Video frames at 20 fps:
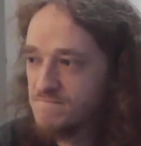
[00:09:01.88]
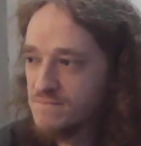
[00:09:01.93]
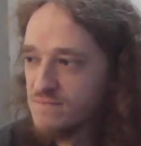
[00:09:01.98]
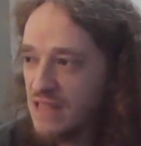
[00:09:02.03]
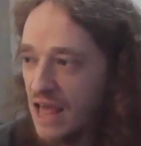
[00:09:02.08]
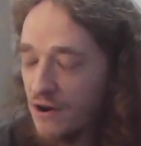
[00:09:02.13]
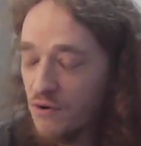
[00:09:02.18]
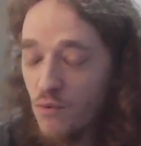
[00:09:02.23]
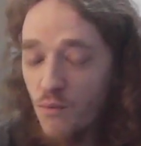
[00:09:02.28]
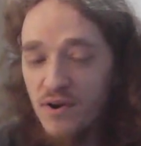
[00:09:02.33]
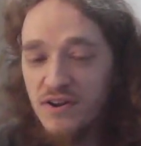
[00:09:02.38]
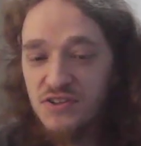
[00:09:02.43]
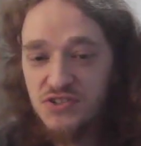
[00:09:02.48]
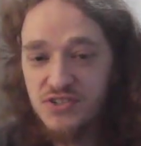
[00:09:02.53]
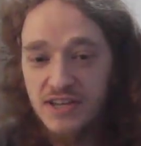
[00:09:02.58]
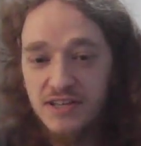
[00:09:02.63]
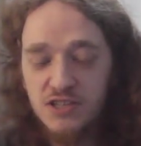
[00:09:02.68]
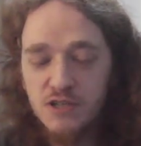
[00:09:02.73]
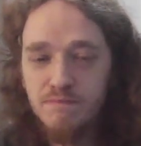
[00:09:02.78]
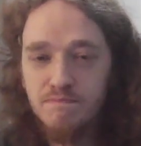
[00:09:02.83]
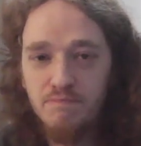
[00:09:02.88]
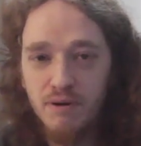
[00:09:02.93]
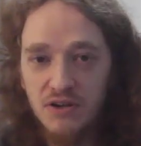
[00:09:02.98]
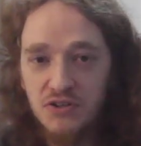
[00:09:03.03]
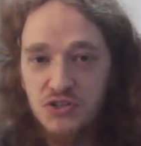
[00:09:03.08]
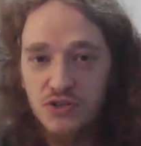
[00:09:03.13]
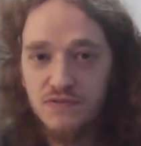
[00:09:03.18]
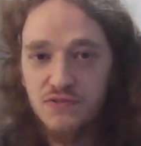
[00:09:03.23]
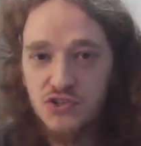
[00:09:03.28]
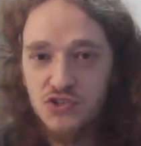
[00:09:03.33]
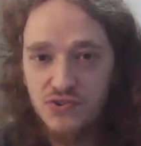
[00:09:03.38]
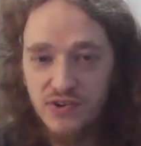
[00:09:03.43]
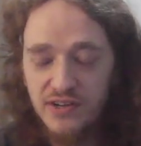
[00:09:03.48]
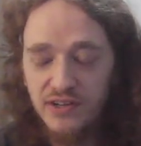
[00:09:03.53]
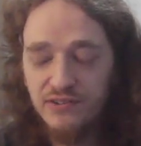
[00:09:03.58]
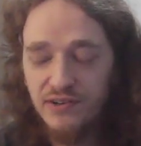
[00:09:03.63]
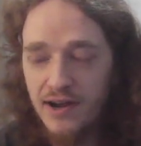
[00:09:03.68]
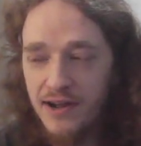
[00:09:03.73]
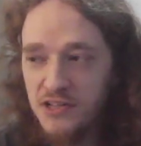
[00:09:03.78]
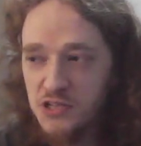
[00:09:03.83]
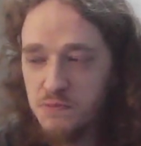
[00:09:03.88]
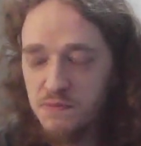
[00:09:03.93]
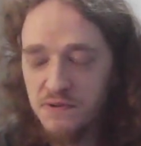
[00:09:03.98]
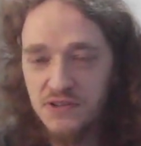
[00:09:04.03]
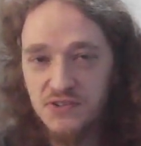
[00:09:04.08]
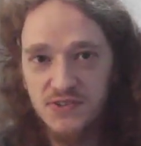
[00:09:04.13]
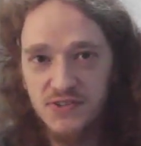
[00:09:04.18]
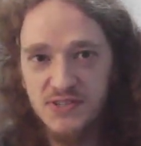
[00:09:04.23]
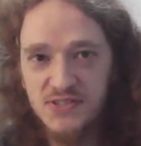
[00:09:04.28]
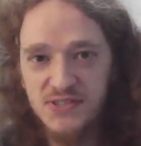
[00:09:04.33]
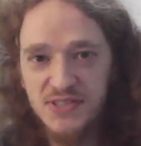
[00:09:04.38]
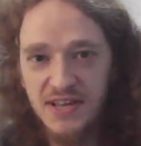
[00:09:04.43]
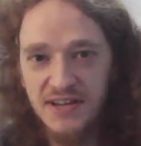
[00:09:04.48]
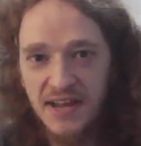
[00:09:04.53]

I don't want to say it's a bunch of straight lines because that's not